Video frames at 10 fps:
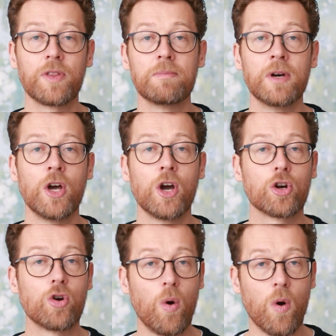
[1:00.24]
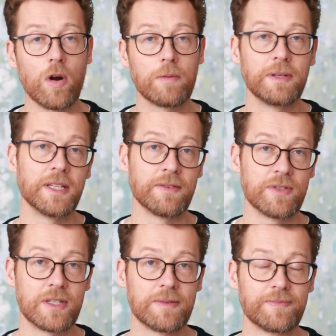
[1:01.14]
them core
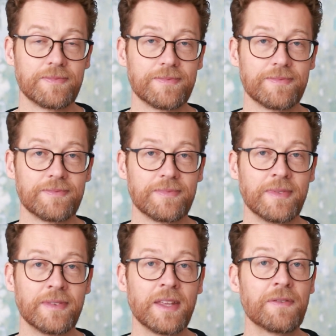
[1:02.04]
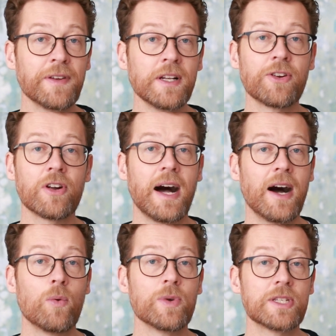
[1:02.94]
beliefs. They filter
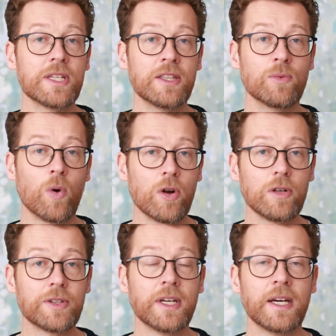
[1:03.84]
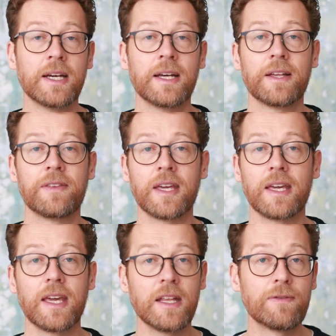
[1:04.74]
how we see the world, they
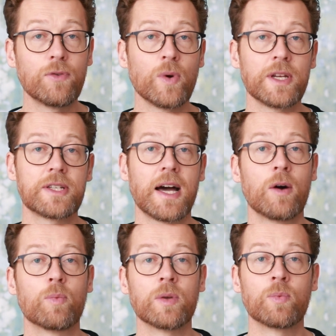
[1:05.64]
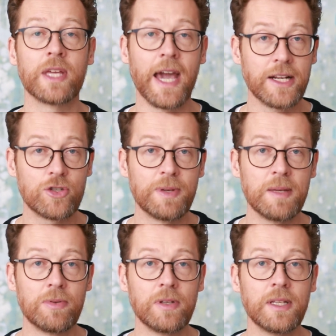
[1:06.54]
influence how we react to
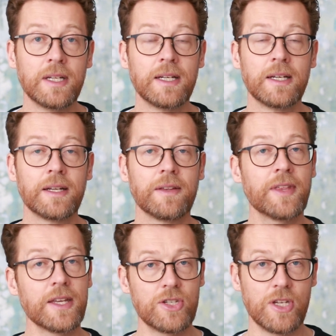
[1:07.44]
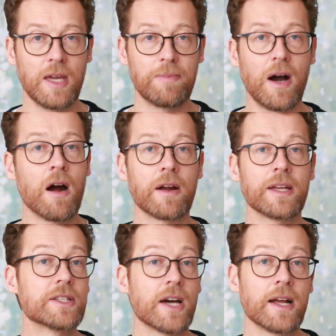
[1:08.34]
people, they shape our
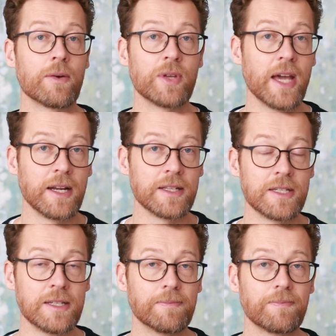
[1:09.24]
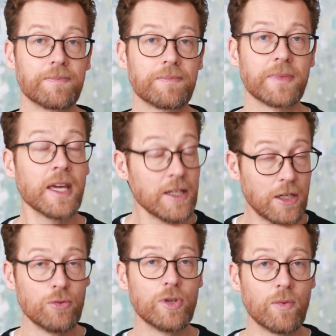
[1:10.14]
entire reality,
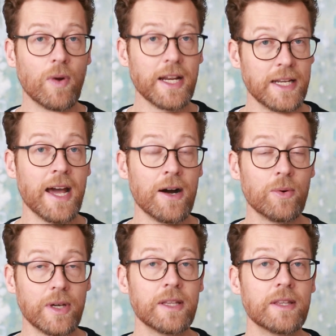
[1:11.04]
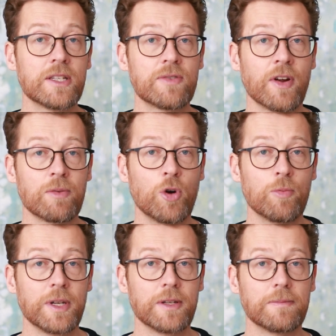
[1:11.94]
including right now in this very
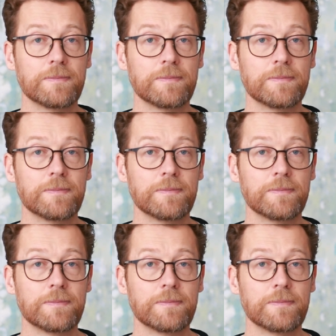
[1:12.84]
moment.